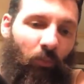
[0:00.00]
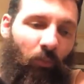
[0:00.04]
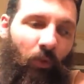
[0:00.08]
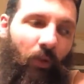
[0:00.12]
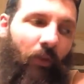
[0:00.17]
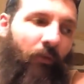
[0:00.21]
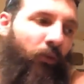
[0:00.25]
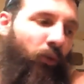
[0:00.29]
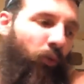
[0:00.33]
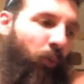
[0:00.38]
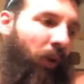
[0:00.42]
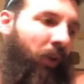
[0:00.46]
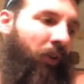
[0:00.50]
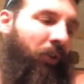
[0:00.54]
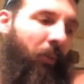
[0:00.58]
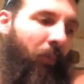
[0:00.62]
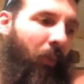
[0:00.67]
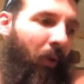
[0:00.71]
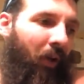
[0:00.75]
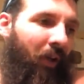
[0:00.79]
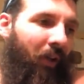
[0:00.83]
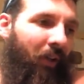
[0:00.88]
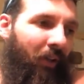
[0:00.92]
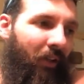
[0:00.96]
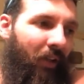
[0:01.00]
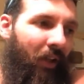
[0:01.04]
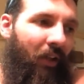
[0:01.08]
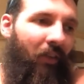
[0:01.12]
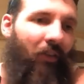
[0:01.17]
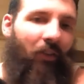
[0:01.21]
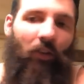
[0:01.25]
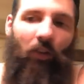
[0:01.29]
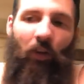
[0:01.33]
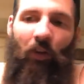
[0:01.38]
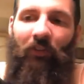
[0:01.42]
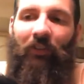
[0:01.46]
you wreck the bike and the
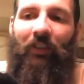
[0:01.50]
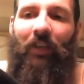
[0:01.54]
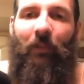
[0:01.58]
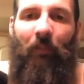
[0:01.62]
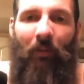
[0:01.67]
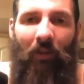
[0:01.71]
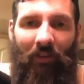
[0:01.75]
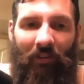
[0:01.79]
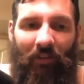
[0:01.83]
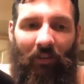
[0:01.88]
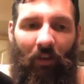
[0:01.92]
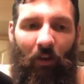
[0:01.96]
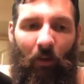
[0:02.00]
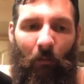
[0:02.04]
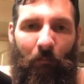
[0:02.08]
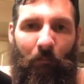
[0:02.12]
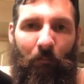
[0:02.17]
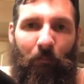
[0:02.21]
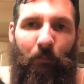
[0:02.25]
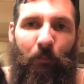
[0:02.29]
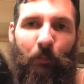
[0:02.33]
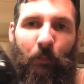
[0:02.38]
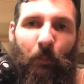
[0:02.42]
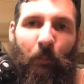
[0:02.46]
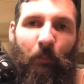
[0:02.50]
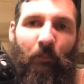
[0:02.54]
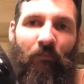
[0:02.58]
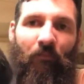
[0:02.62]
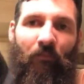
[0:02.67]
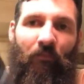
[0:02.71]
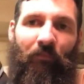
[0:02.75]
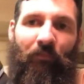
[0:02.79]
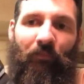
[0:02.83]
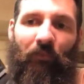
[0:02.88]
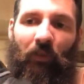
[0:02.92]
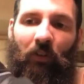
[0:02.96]
gloves get messed up,
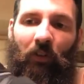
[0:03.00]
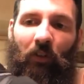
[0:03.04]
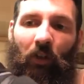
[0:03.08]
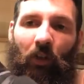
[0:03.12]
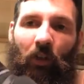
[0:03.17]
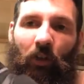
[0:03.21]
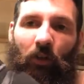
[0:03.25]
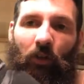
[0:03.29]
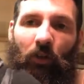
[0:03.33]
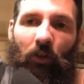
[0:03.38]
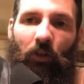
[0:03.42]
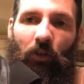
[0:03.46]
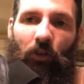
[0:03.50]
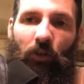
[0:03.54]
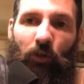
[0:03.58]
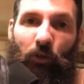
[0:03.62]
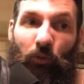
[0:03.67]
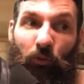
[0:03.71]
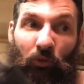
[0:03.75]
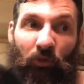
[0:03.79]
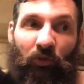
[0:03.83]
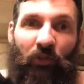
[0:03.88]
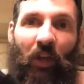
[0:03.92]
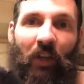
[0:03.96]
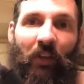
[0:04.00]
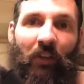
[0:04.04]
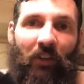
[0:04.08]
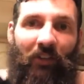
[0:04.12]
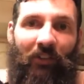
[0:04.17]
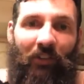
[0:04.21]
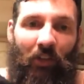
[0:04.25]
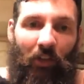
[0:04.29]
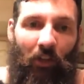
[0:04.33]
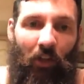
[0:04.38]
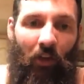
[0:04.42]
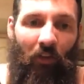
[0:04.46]
you send us
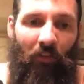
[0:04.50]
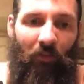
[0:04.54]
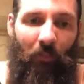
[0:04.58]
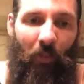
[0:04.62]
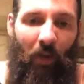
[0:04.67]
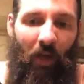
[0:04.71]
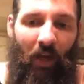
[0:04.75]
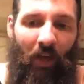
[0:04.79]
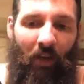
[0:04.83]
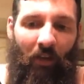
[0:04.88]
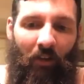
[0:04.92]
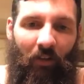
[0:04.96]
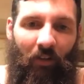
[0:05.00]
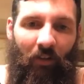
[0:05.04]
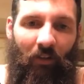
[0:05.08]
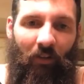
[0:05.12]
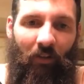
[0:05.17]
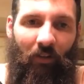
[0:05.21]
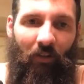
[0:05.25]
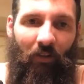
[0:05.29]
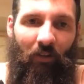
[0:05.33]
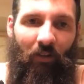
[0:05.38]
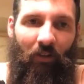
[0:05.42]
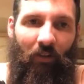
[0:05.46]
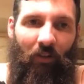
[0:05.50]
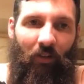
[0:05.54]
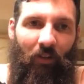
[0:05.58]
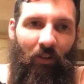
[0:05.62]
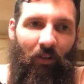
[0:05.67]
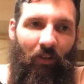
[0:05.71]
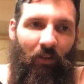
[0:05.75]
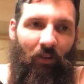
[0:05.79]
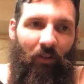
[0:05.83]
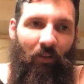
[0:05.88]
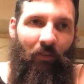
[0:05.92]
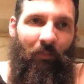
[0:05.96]
the gloves back,
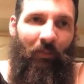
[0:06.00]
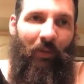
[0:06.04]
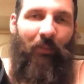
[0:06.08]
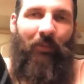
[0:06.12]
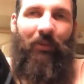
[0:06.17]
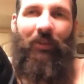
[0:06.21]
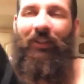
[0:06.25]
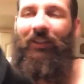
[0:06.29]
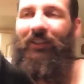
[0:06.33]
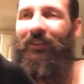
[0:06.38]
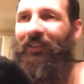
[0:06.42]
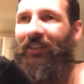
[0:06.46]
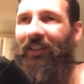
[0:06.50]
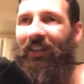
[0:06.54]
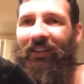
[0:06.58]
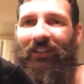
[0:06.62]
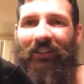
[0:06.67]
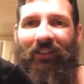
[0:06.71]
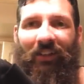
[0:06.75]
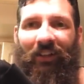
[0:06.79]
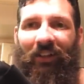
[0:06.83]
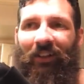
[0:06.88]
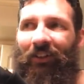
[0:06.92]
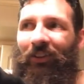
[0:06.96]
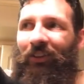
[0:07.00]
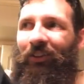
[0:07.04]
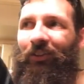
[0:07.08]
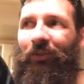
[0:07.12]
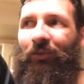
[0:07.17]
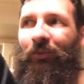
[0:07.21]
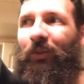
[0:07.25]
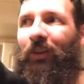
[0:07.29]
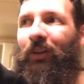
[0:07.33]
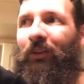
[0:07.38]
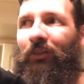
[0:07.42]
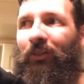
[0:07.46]
maybe like a $10 or
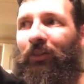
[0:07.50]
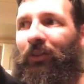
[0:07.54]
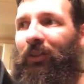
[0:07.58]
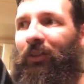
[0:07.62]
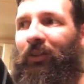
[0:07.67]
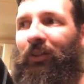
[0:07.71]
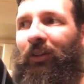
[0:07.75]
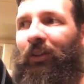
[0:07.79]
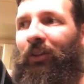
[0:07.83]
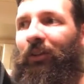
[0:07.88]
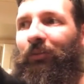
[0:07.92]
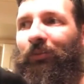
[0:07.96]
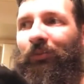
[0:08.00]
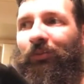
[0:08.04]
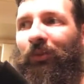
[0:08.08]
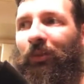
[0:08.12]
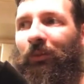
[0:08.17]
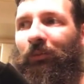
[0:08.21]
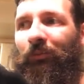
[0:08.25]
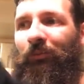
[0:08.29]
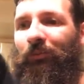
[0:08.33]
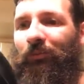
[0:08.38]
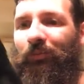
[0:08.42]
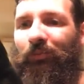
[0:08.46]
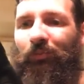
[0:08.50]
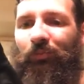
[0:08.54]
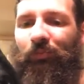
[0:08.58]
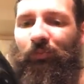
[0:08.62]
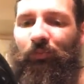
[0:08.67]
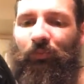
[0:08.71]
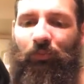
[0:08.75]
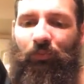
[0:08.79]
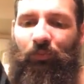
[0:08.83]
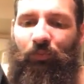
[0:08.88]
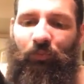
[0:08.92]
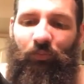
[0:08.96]
whatever, something,
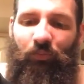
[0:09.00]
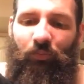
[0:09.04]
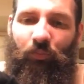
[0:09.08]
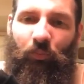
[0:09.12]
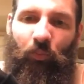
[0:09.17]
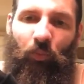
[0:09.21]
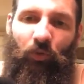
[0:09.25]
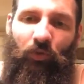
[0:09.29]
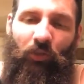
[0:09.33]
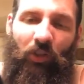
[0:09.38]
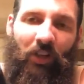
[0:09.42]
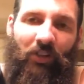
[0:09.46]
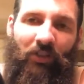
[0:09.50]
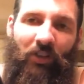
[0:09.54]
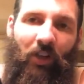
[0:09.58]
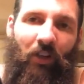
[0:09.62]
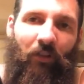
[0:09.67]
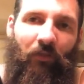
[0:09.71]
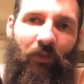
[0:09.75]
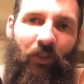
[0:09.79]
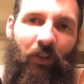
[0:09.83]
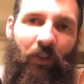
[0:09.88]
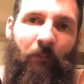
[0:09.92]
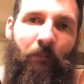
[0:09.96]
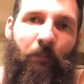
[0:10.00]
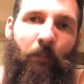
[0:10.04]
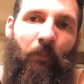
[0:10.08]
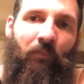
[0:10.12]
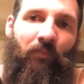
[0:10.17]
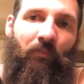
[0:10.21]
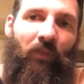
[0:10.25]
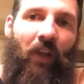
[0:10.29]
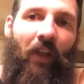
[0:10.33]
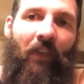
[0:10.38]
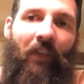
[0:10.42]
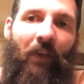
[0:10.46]
we'll change out fee,
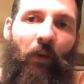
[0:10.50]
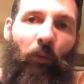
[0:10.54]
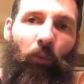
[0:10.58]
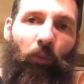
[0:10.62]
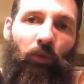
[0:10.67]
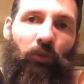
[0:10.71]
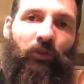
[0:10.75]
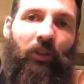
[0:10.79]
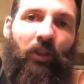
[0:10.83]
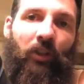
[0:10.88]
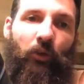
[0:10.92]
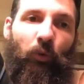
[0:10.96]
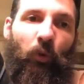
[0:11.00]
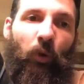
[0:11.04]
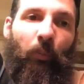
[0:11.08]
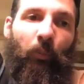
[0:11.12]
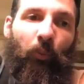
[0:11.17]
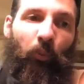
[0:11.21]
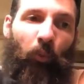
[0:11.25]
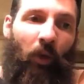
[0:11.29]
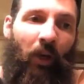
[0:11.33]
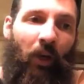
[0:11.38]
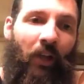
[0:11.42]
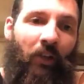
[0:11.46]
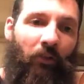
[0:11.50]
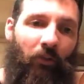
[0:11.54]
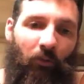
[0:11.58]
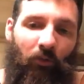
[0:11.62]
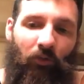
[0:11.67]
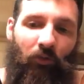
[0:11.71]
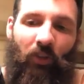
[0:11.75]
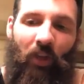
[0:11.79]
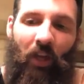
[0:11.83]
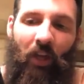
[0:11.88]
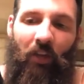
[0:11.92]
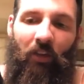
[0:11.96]
and then we'll send you a brand new
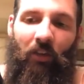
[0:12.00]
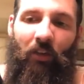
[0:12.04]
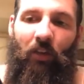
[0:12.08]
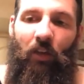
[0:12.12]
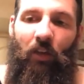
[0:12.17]
set.